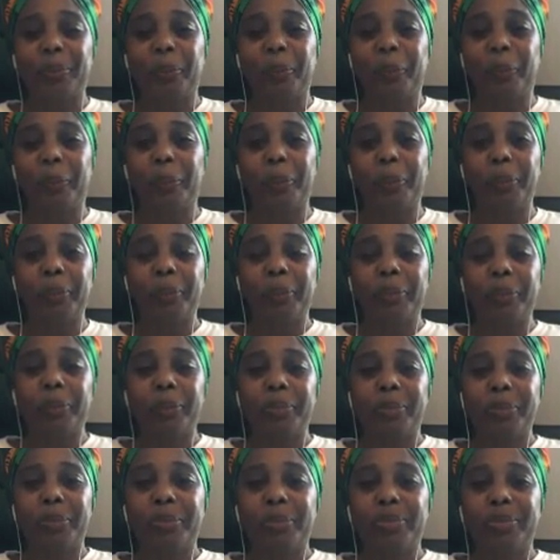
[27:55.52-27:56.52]

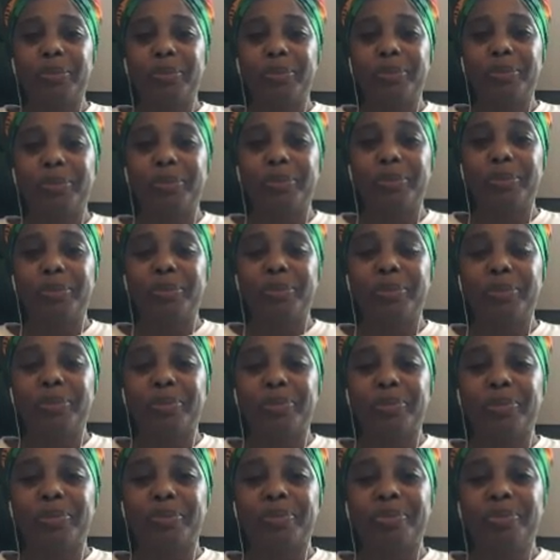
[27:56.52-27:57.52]

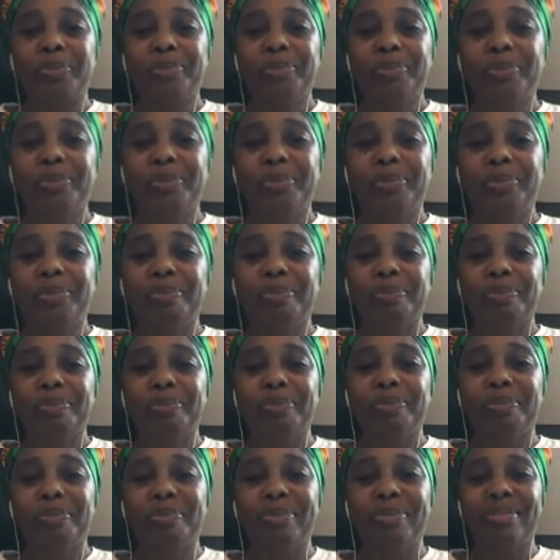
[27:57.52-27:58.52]

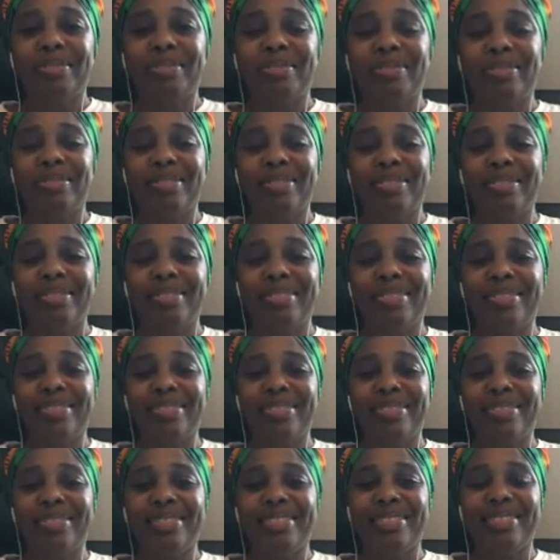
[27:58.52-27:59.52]

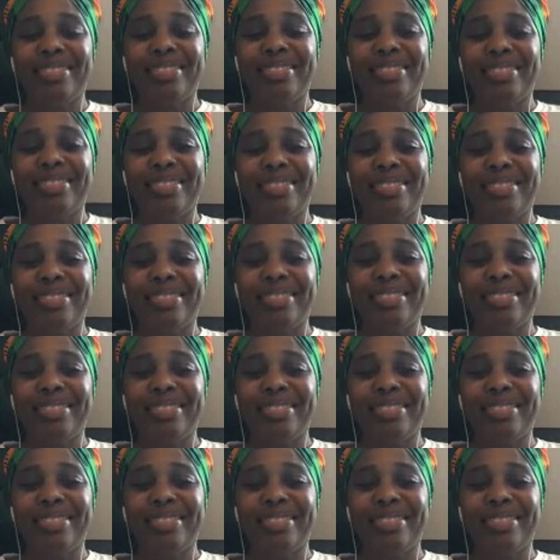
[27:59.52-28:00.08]
[no speech]